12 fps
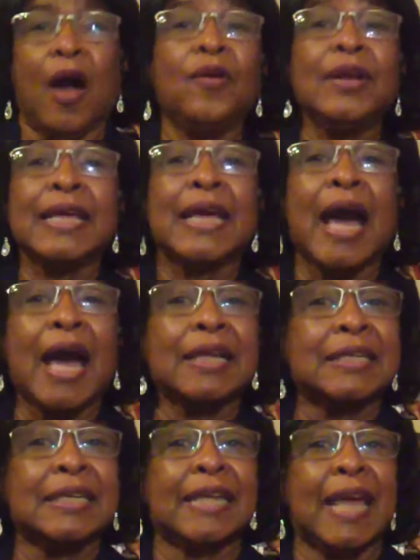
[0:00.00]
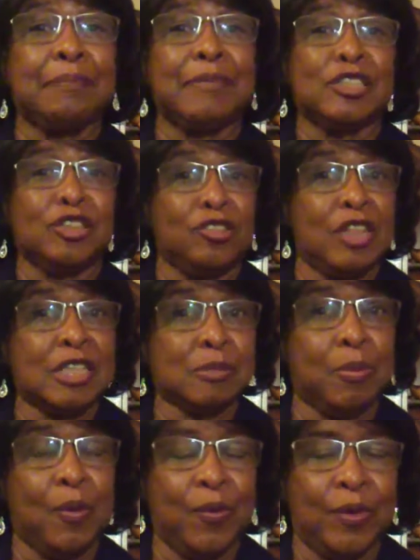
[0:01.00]
Only God could get me to
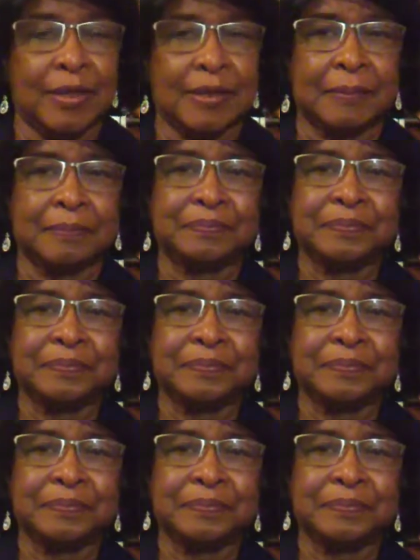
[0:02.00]
this point.